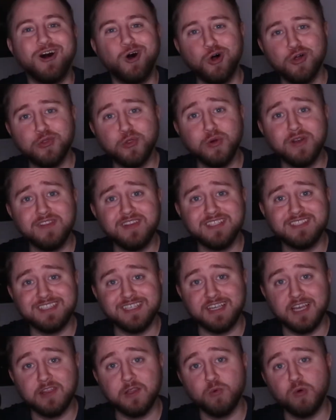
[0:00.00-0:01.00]
All 3 of these
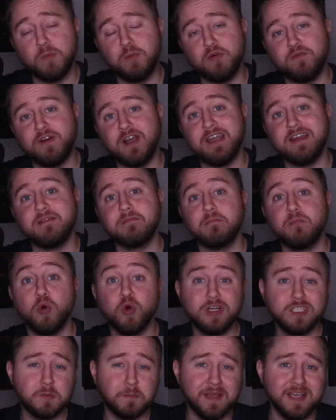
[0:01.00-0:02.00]
together will provide
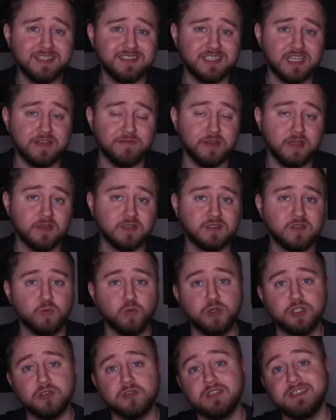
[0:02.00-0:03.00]
more space savings,
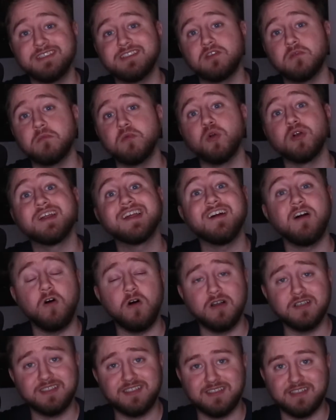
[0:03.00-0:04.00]
which leads to more
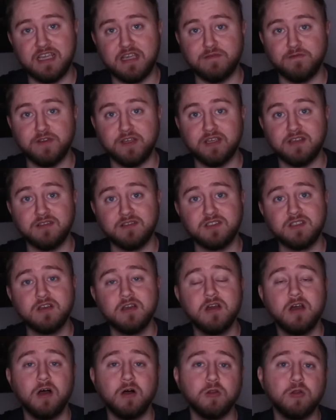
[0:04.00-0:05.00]
cost savings,
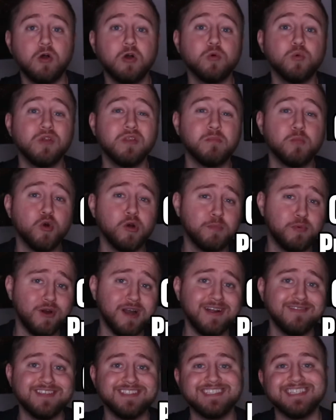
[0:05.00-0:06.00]
along with more
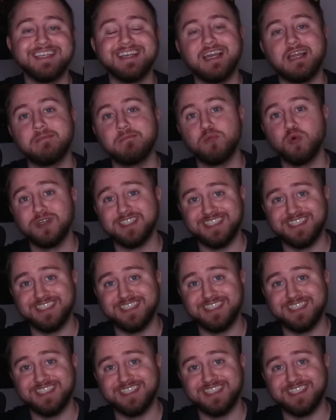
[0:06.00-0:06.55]
privacy and more